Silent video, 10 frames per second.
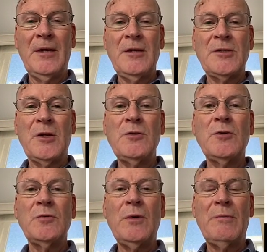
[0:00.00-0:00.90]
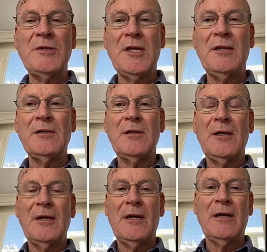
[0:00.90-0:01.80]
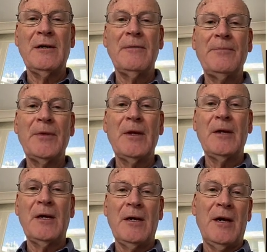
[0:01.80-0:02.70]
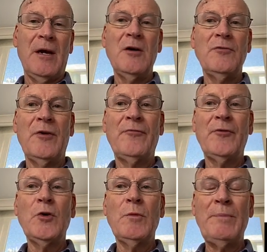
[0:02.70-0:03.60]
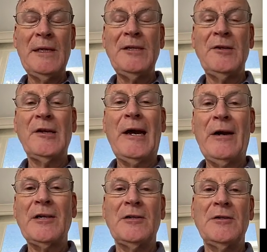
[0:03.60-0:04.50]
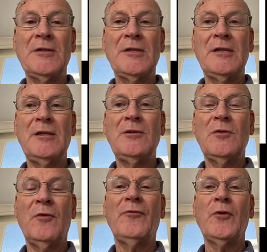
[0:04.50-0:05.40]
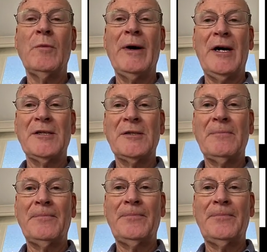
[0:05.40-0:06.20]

So you could represent over 4 billion characters in your 4 bytes.